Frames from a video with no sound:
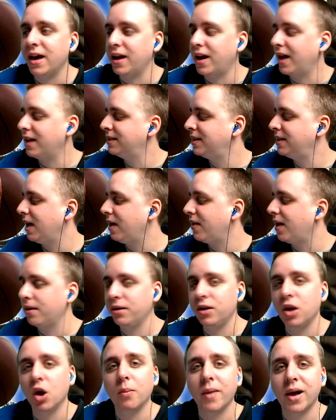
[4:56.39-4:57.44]
I'd say that,
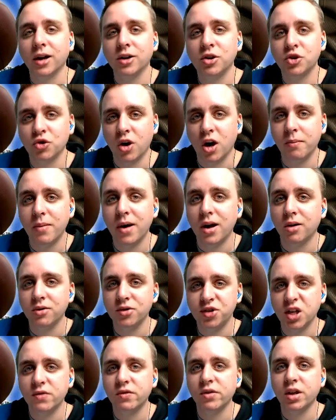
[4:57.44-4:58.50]
you know, Megatron, better
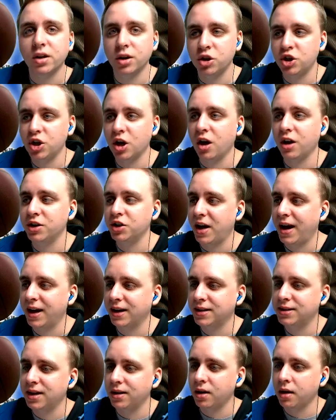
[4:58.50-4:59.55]
receiver than Deshaun
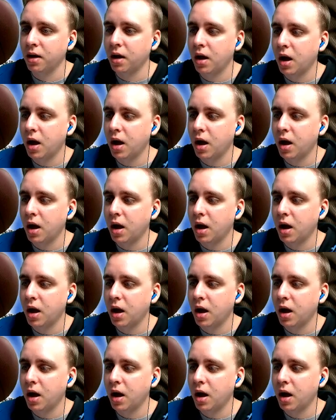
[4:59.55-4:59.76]
Jackson.